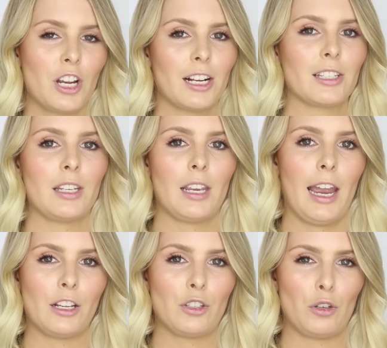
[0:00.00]
just in
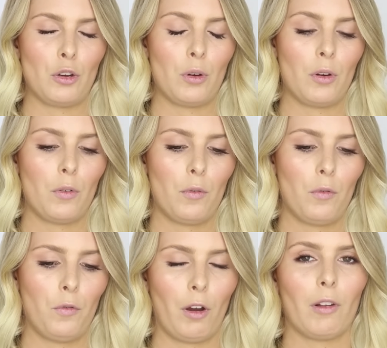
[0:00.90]
case you
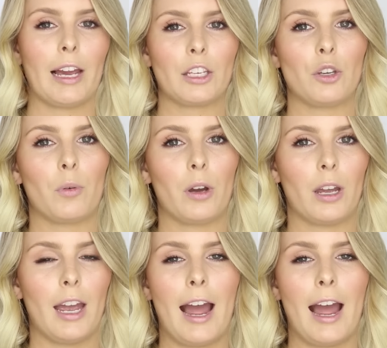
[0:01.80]
felt like you were